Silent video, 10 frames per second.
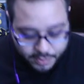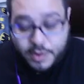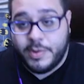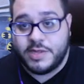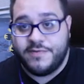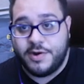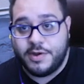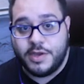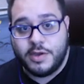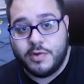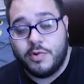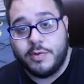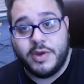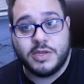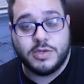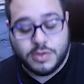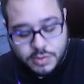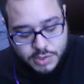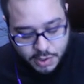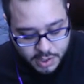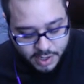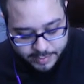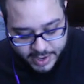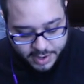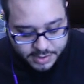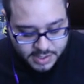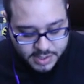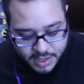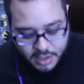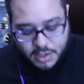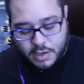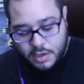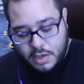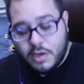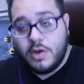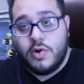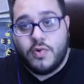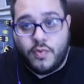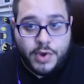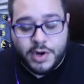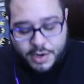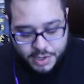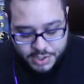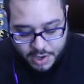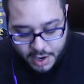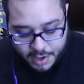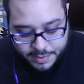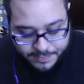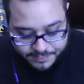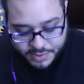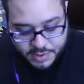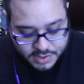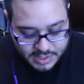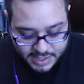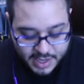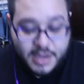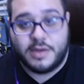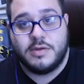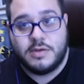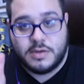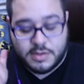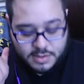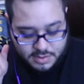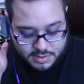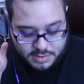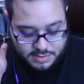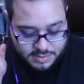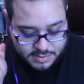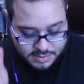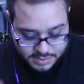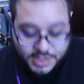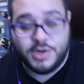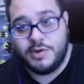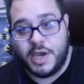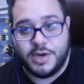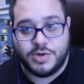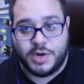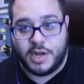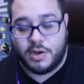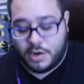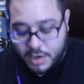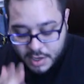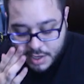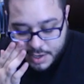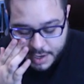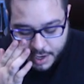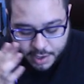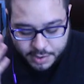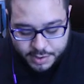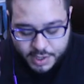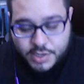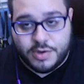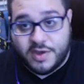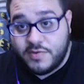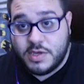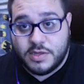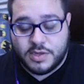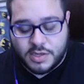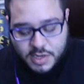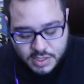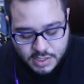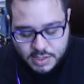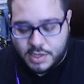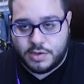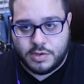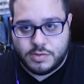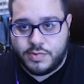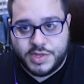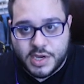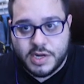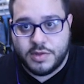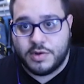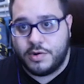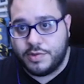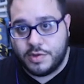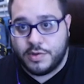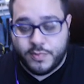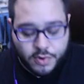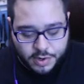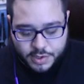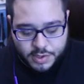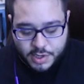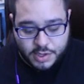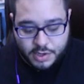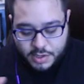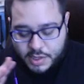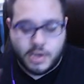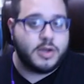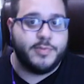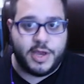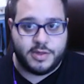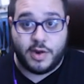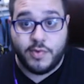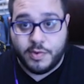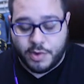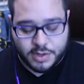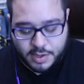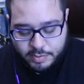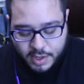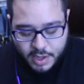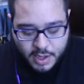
Welcome back to Very Geek and welcome back to Dokkan Battle. Today, we are gonna try to get the new Android LR. Now, it's Android 17, 16, and 18. They look ridiculous. They're also support unit. They look amazing. I really want them.